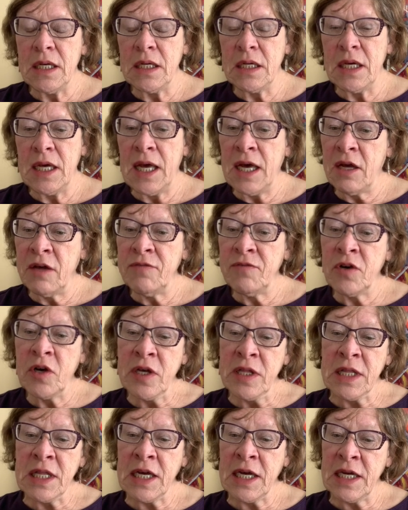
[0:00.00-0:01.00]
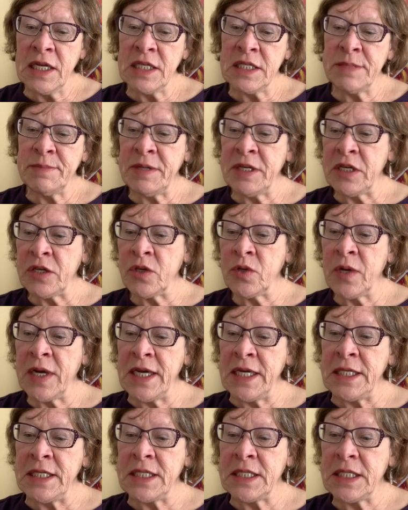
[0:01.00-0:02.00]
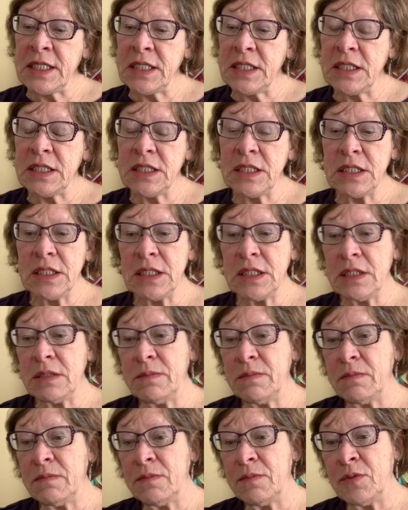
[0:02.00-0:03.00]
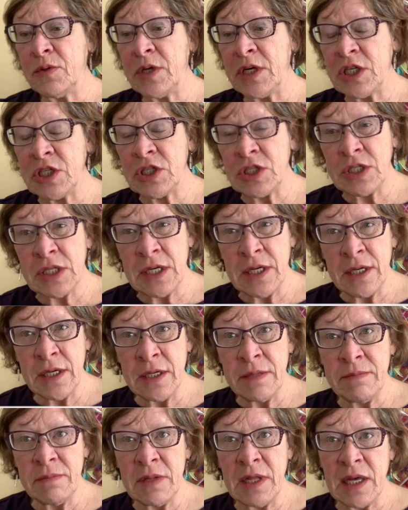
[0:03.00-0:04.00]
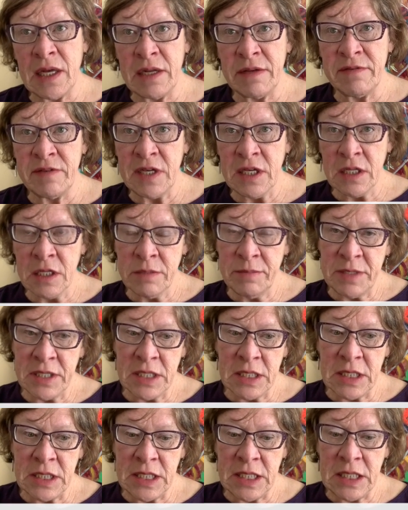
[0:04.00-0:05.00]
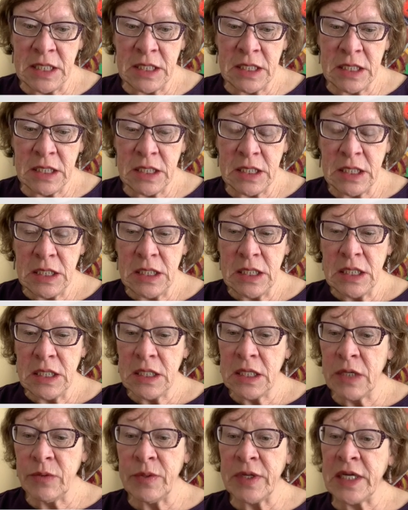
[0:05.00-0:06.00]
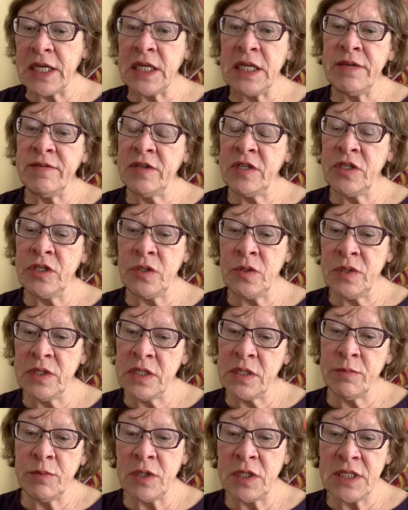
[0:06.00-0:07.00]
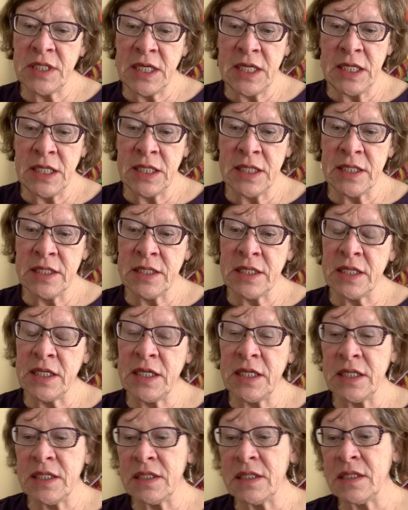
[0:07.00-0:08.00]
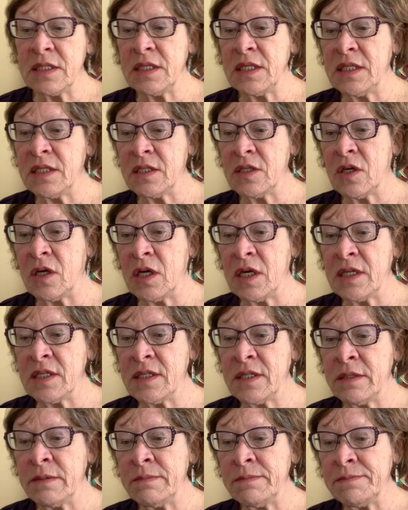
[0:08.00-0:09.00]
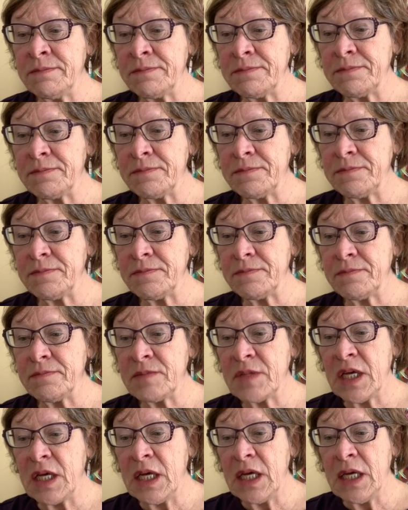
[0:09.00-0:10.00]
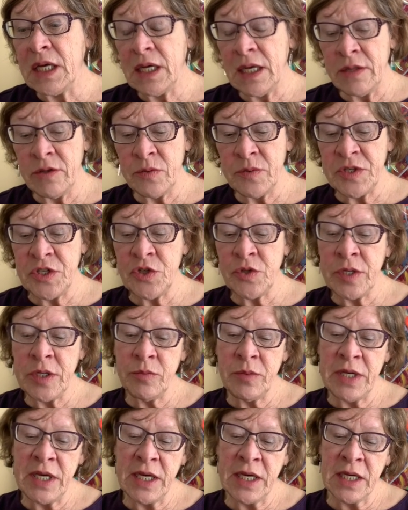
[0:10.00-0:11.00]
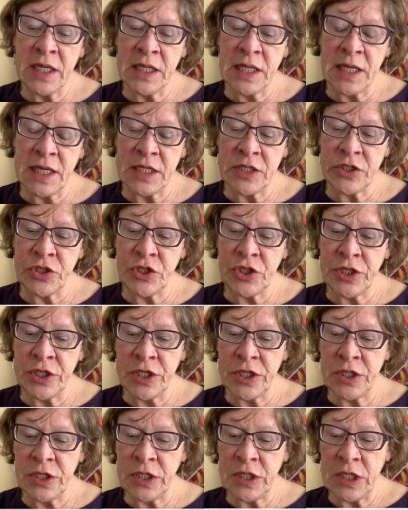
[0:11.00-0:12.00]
Alpha Online has been great. Prayer time, that availability, that we can even do it spontaneously is awesome. And the retreat we had last year